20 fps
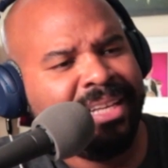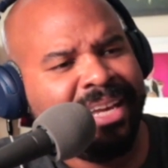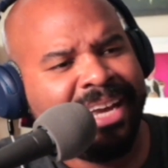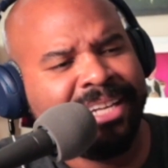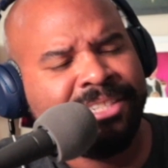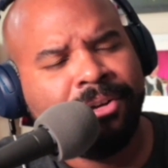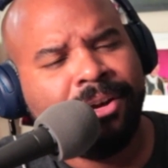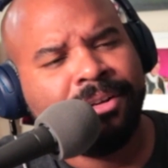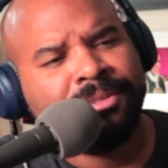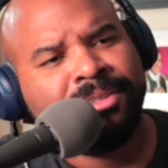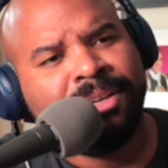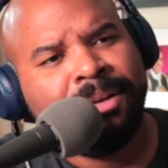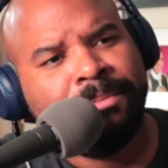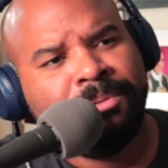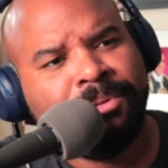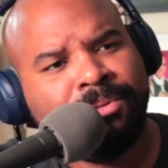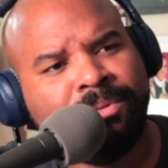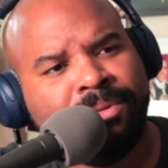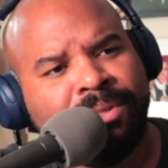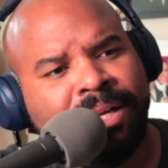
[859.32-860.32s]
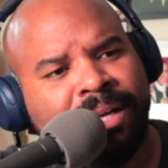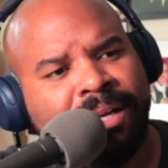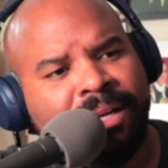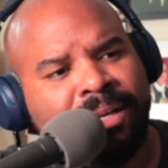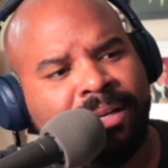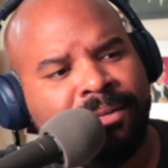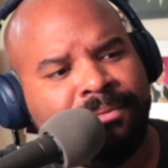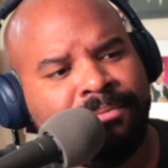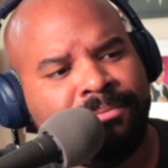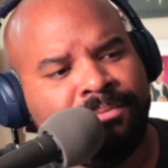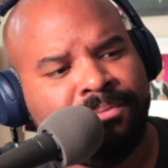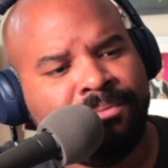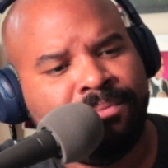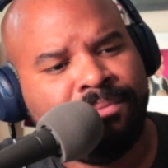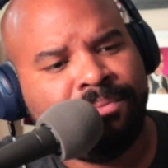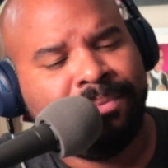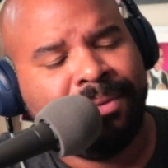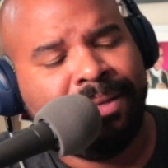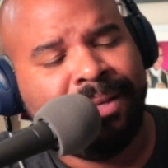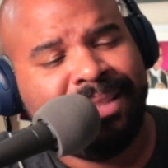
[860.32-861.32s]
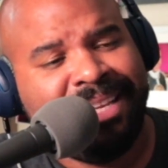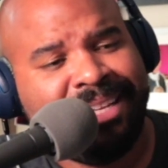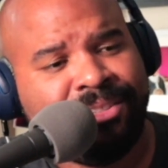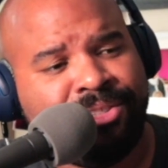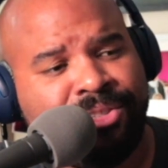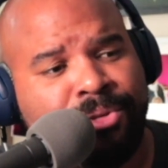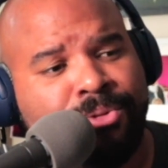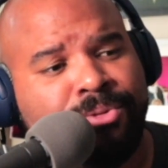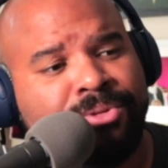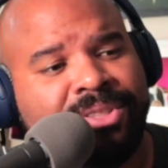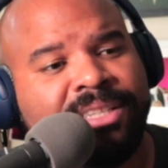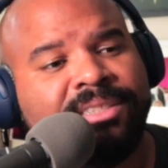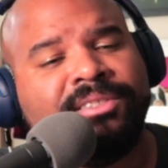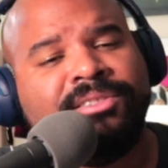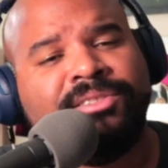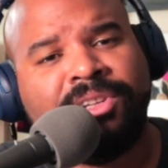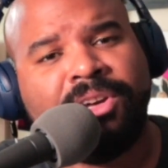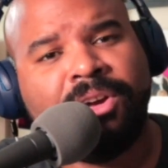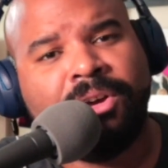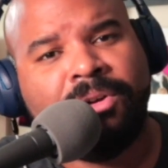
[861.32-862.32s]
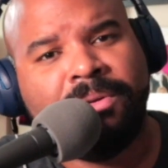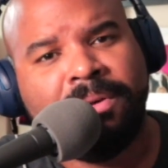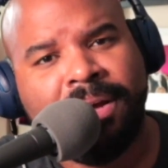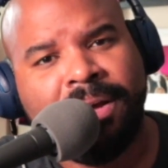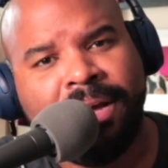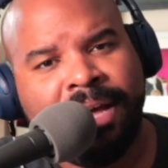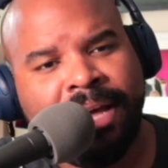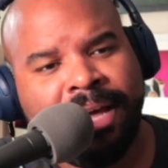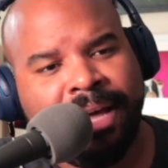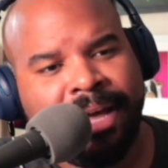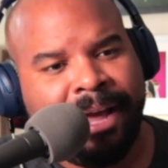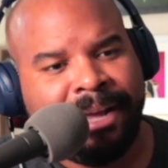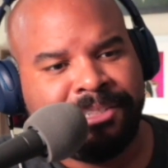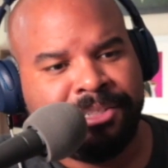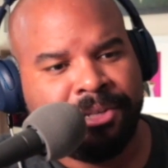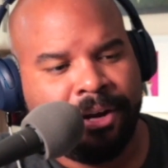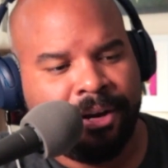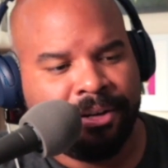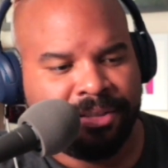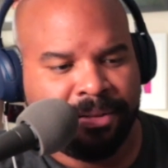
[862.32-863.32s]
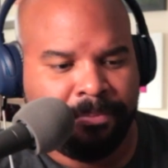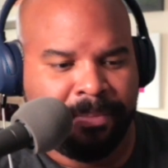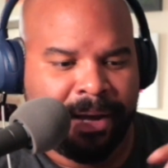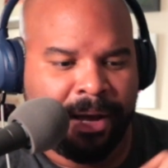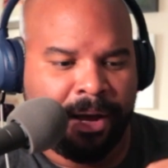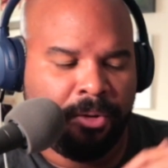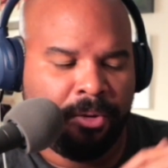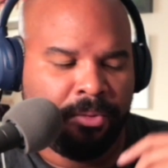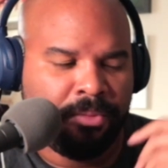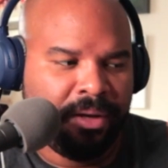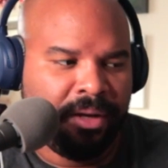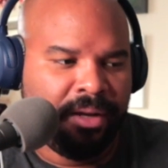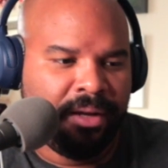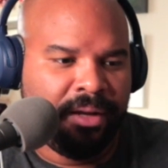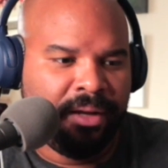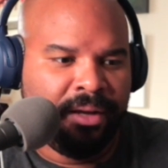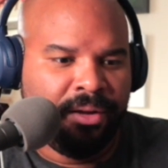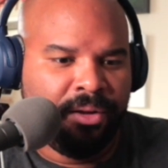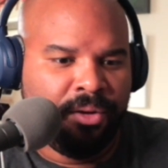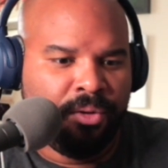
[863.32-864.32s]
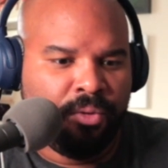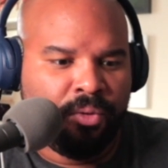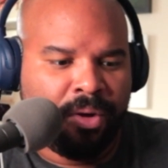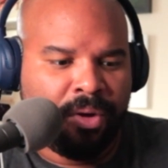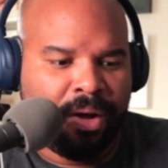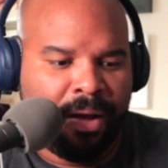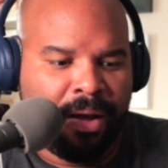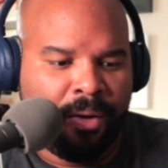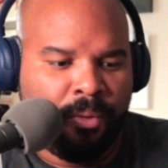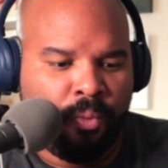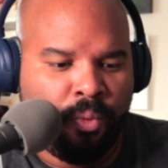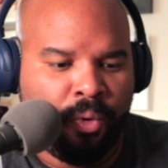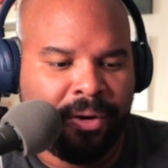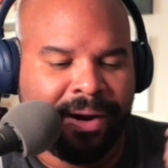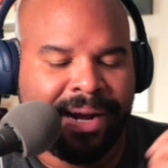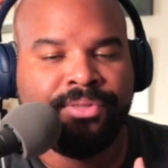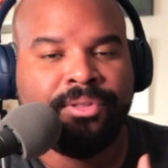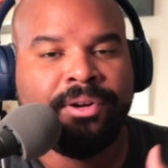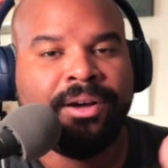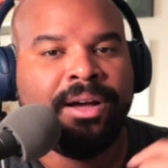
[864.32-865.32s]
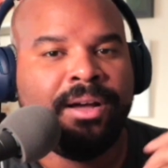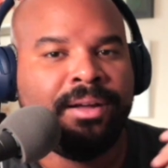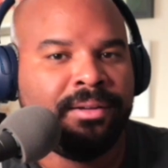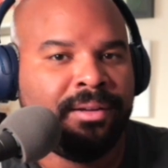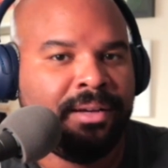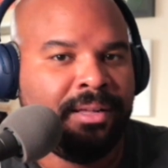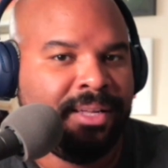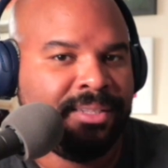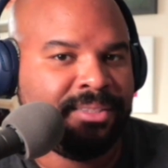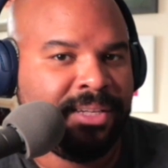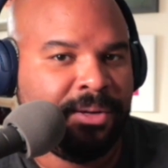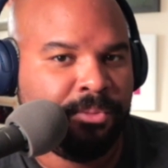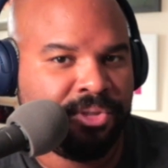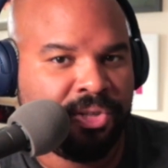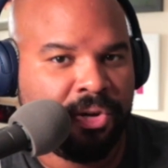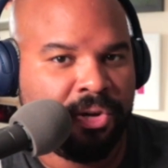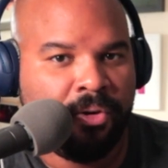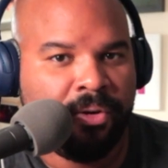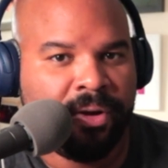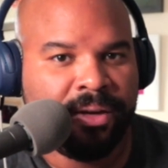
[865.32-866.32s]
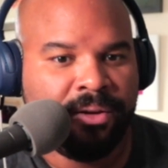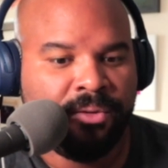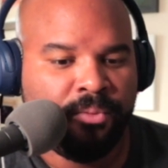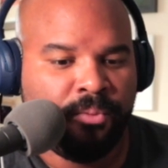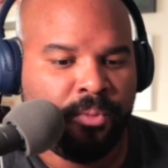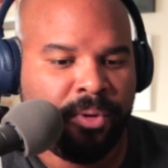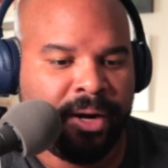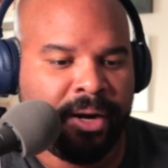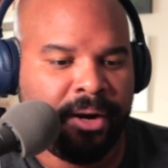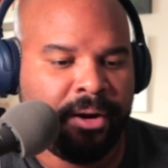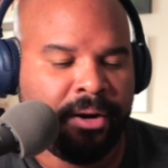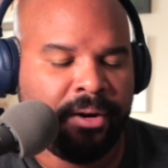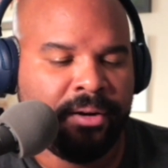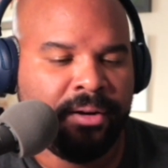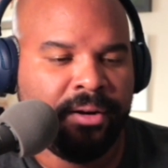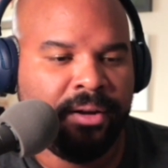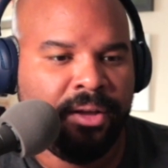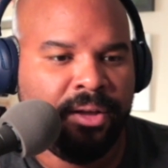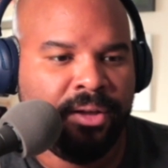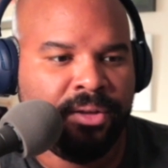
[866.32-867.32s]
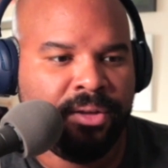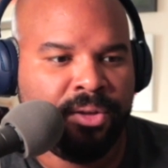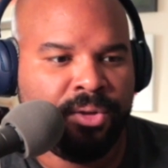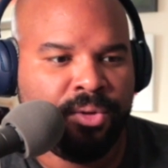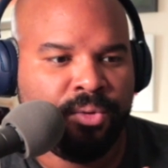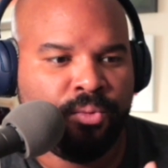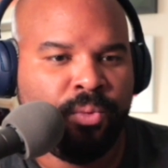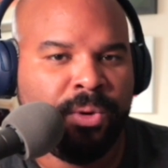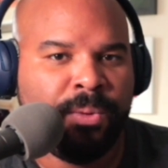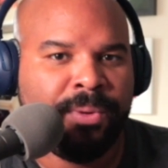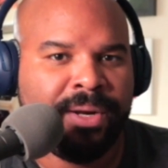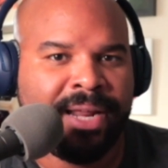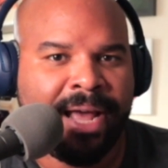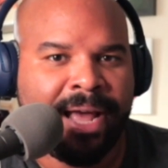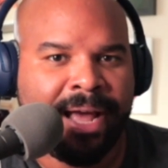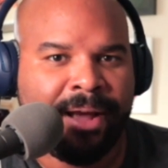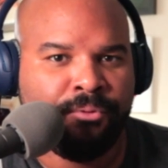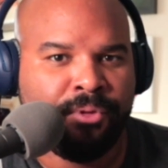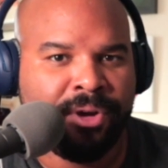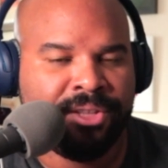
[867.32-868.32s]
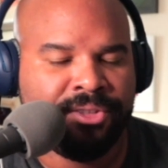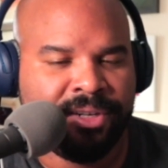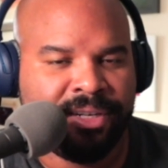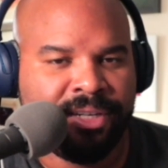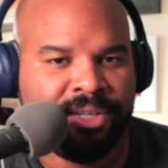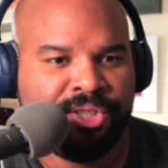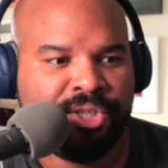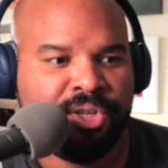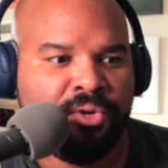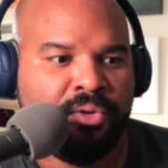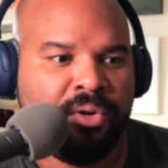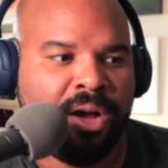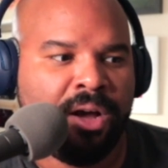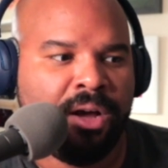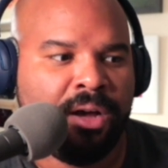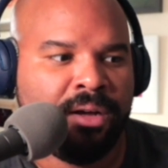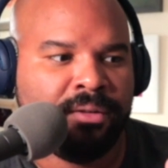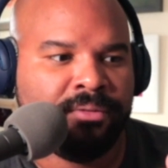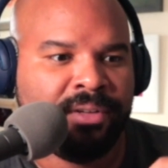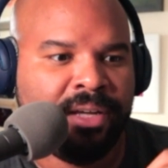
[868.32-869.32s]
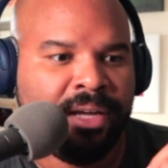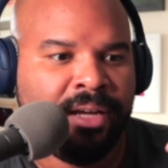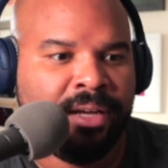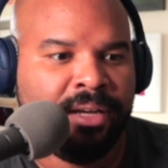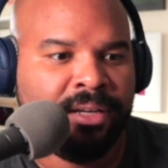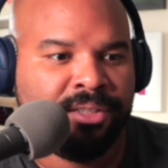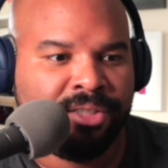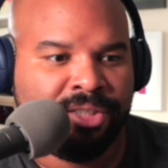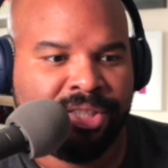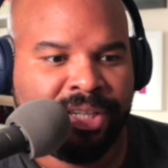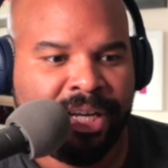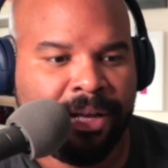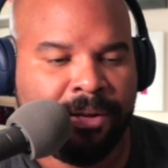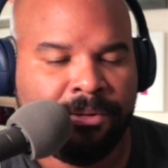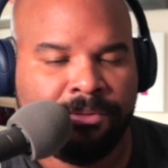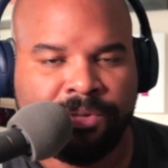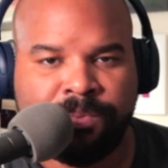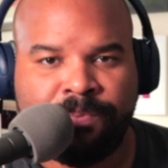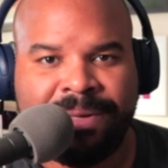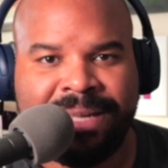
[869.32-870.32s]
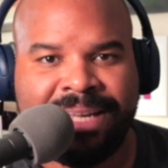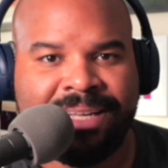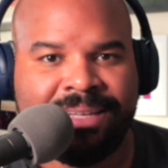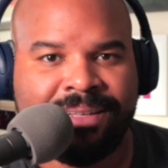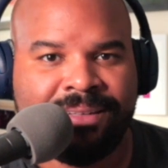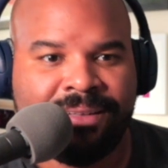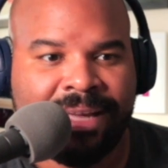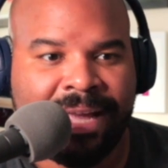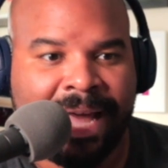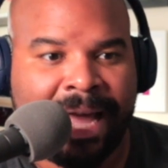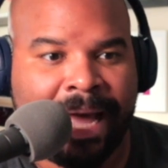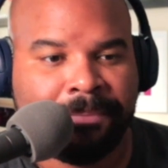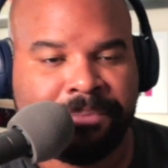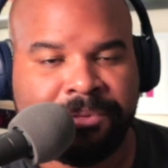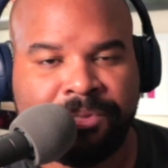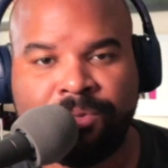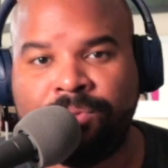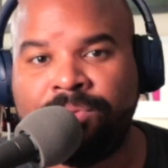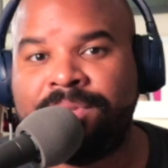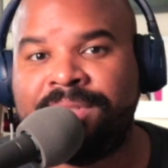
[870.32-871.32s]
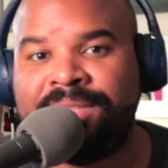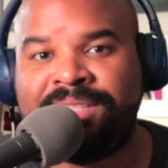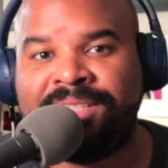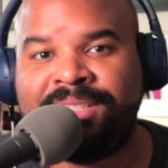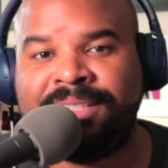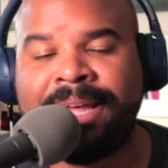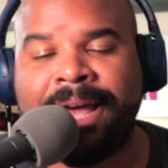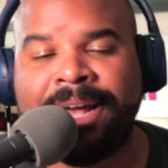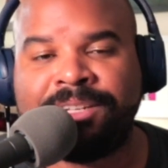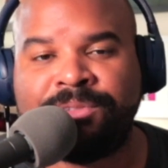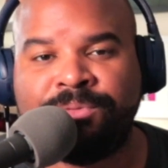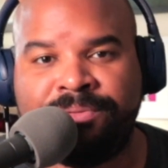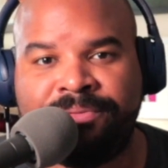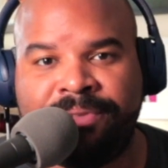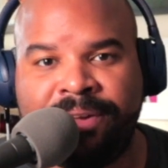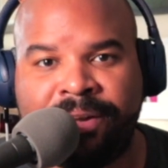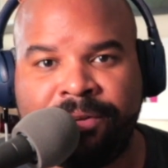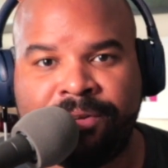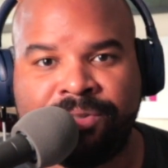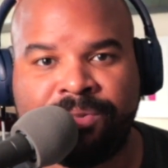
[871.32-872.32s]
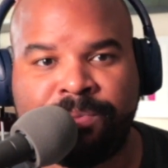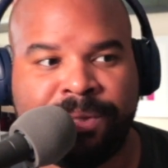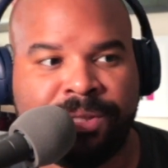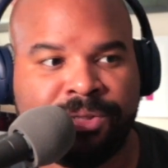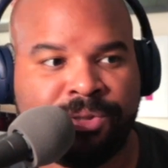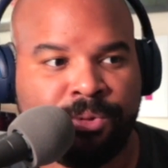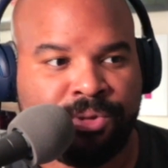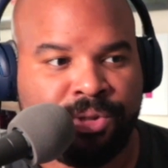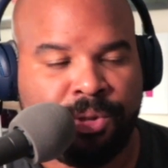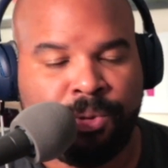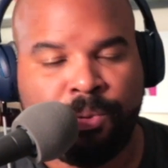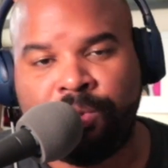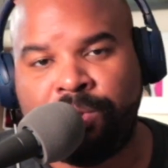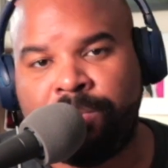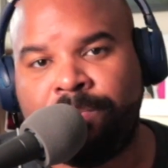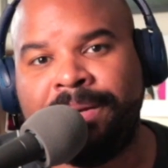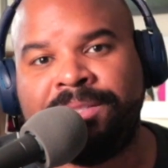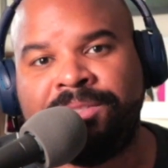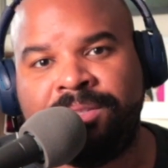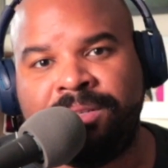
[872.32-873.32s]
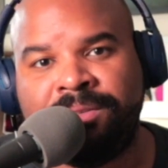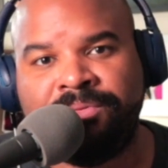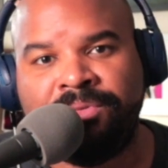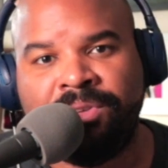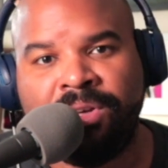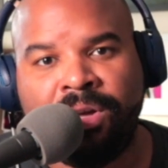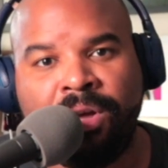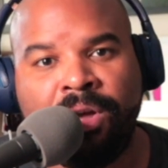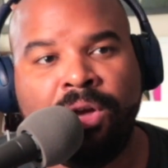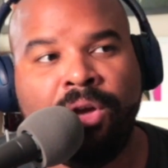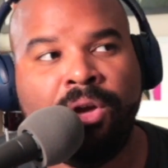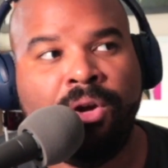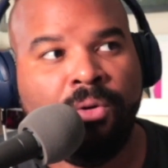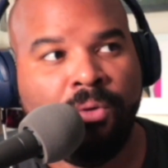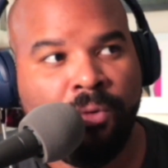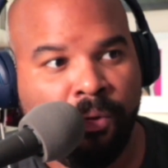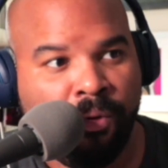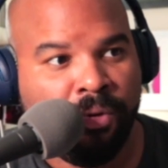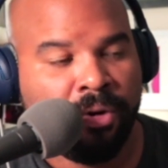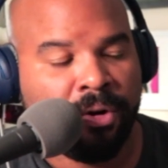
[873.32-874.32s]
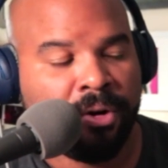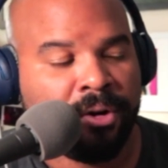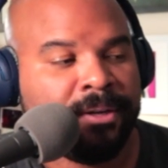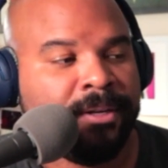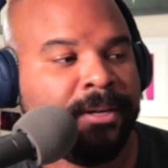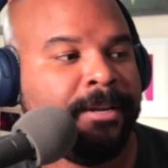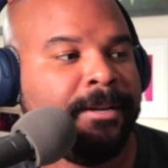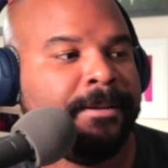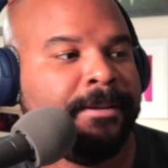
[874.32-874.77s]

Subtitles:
I talked a couple, I think 2 seasons ago, I talked about where I thought collecting was going, where we would run into an issue of shelves being absolutely stacked with figures because they were too expensive, or